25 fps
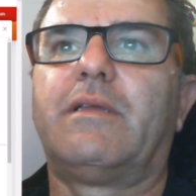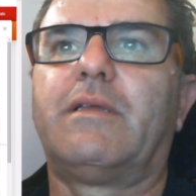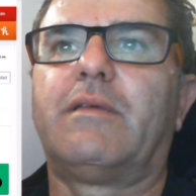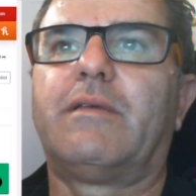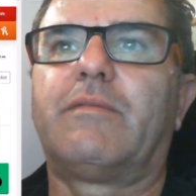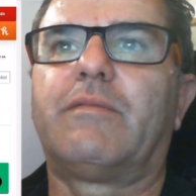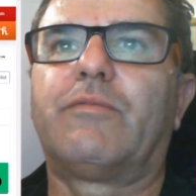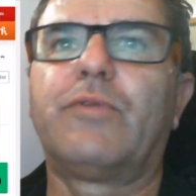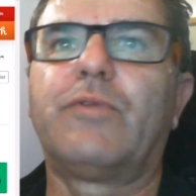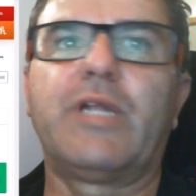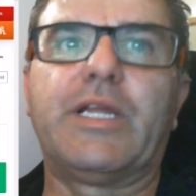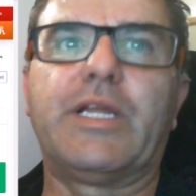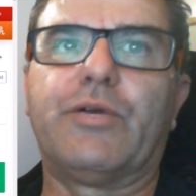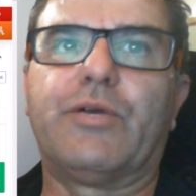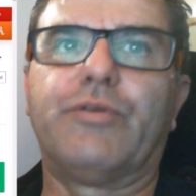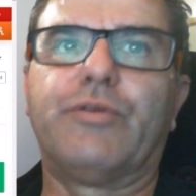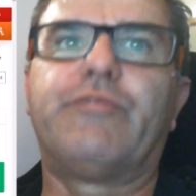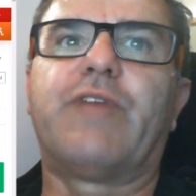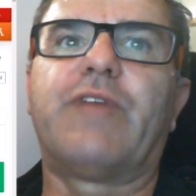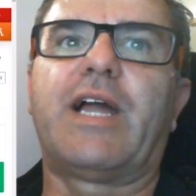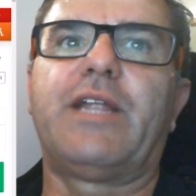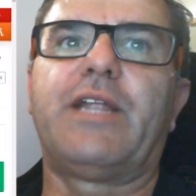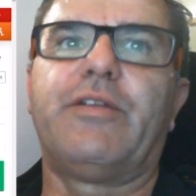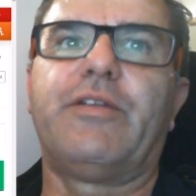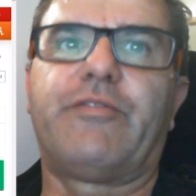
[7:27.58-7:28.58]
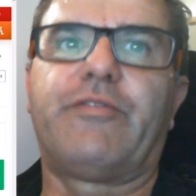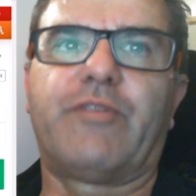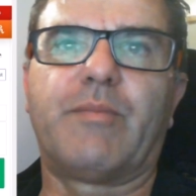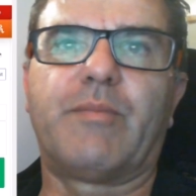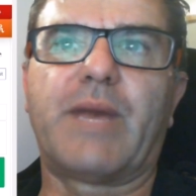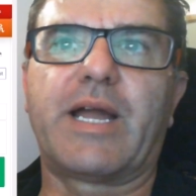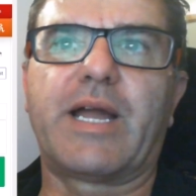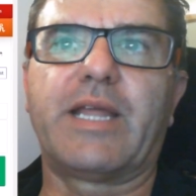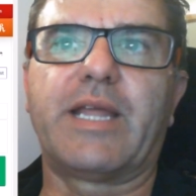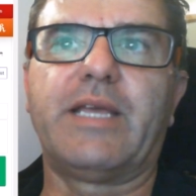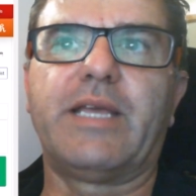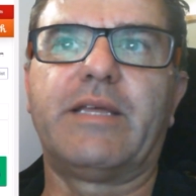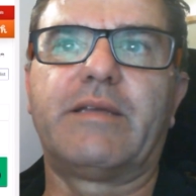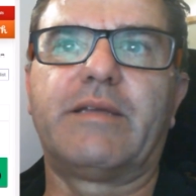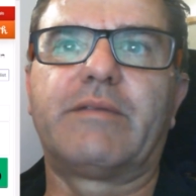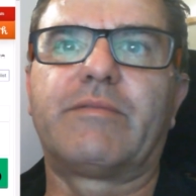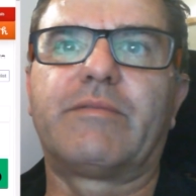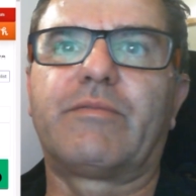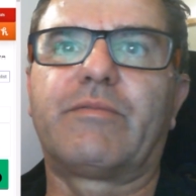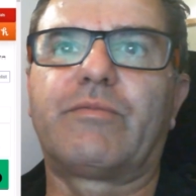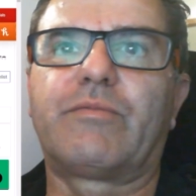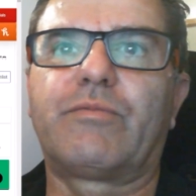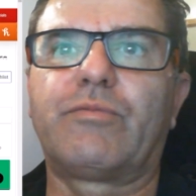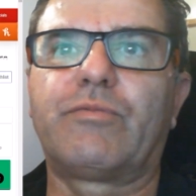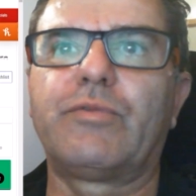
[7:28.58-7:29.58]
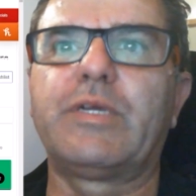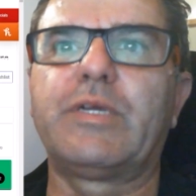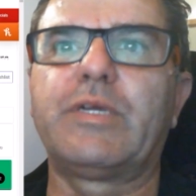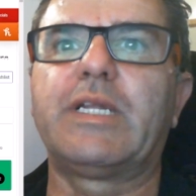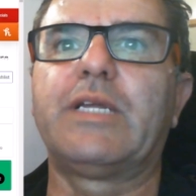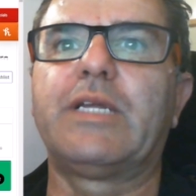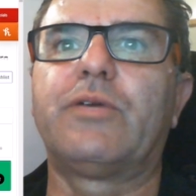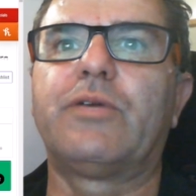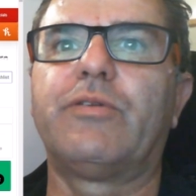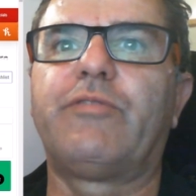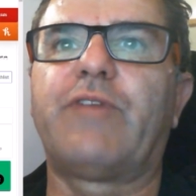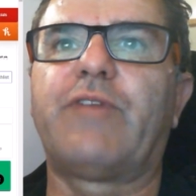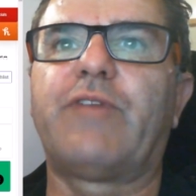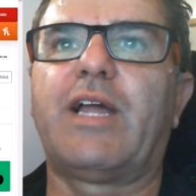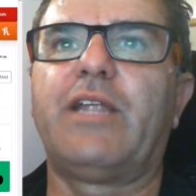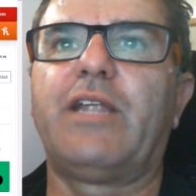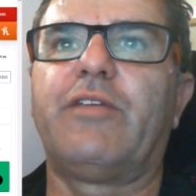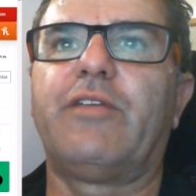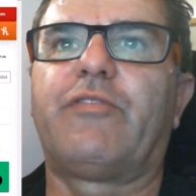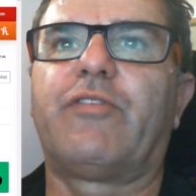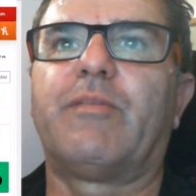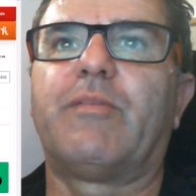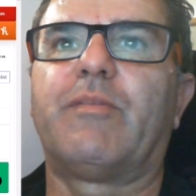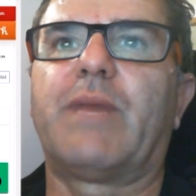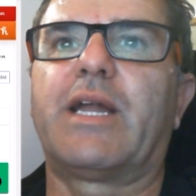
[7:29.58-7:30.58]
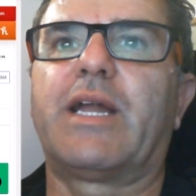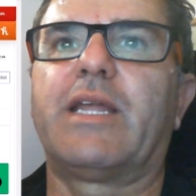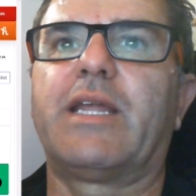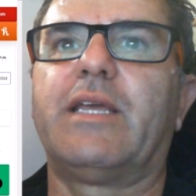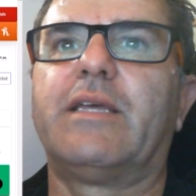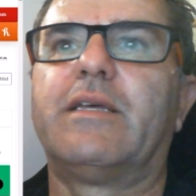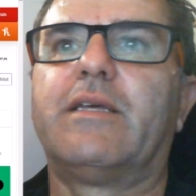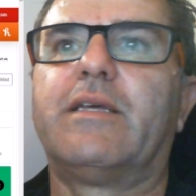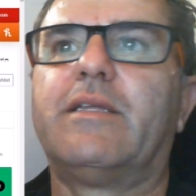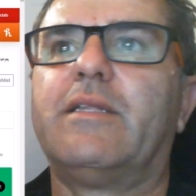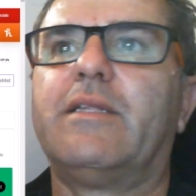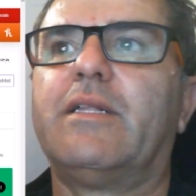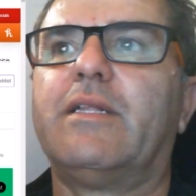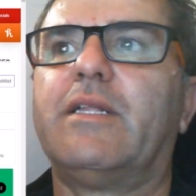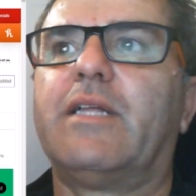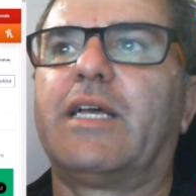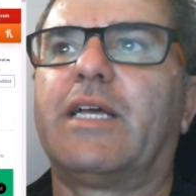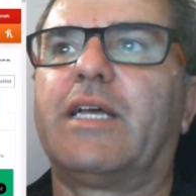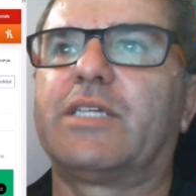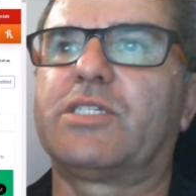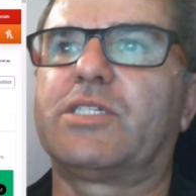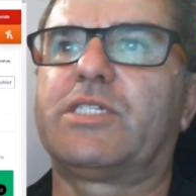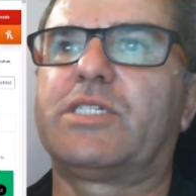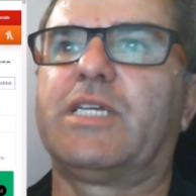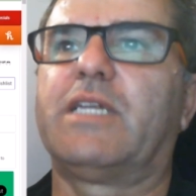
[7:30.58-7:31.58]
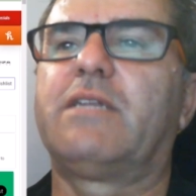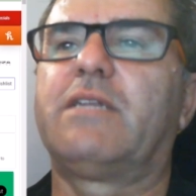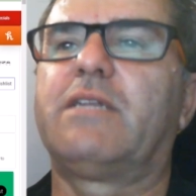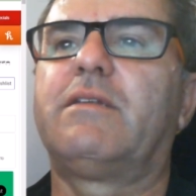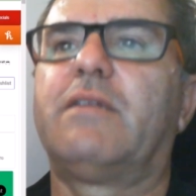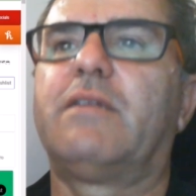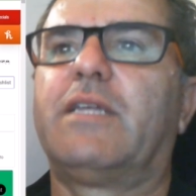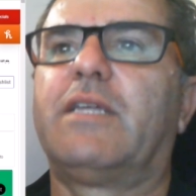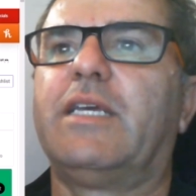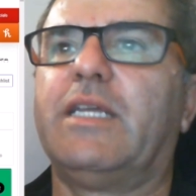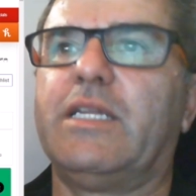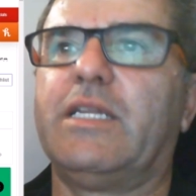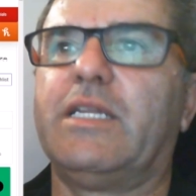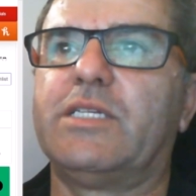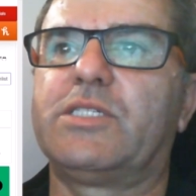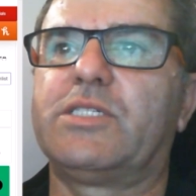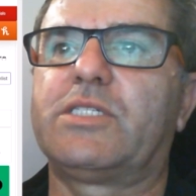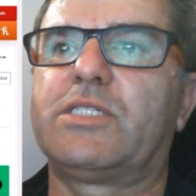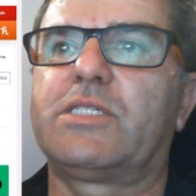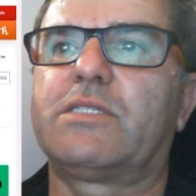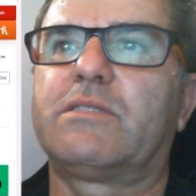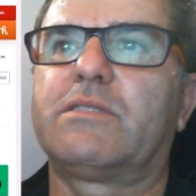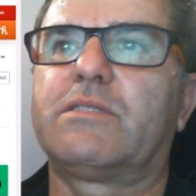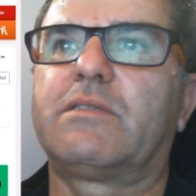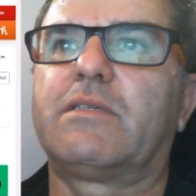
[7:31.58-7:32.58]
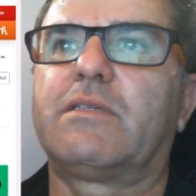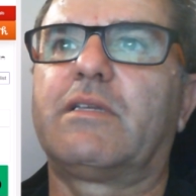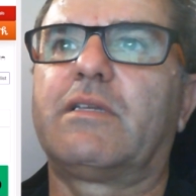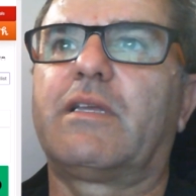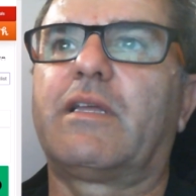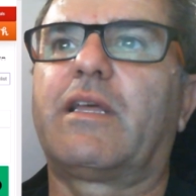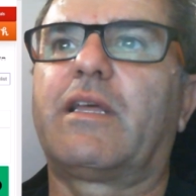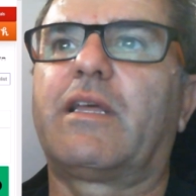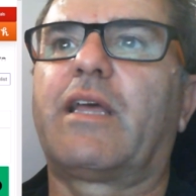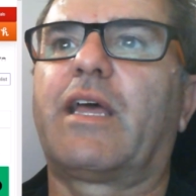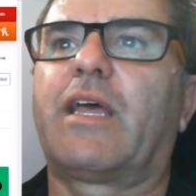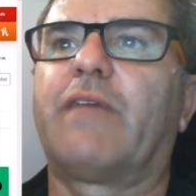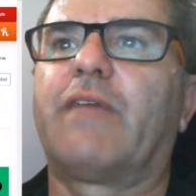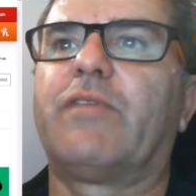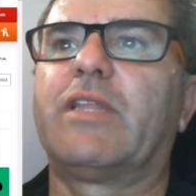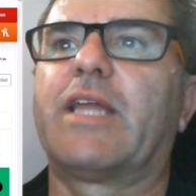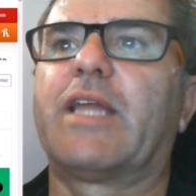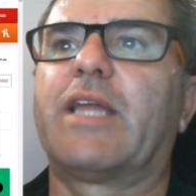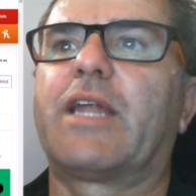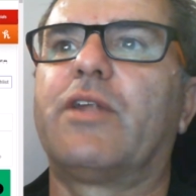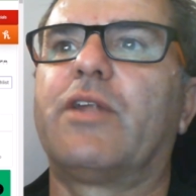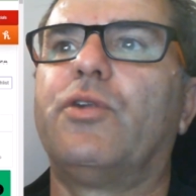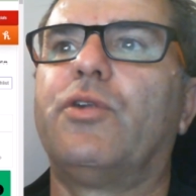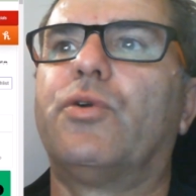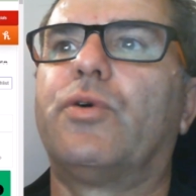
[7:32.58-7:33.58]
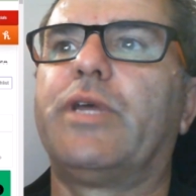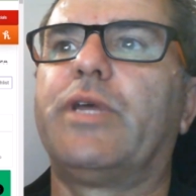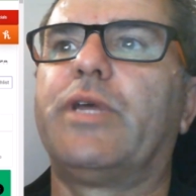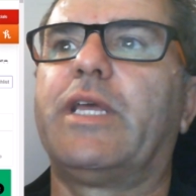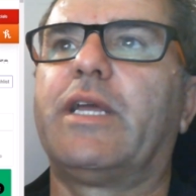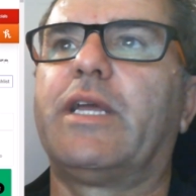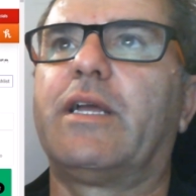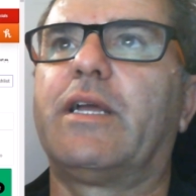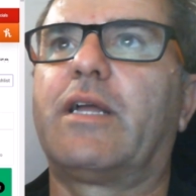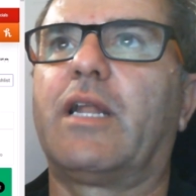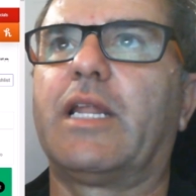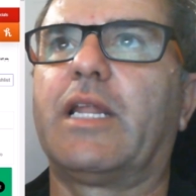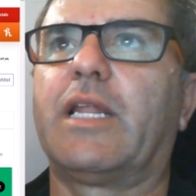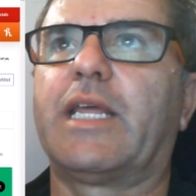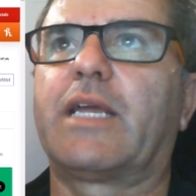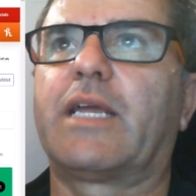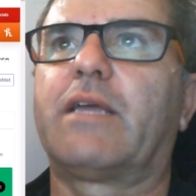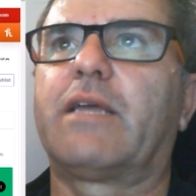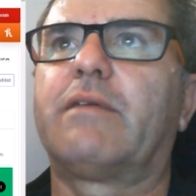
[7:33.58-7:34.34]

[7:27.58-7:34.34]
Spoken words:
really good value for money. Really good value for money. As I said, it is having that annoying click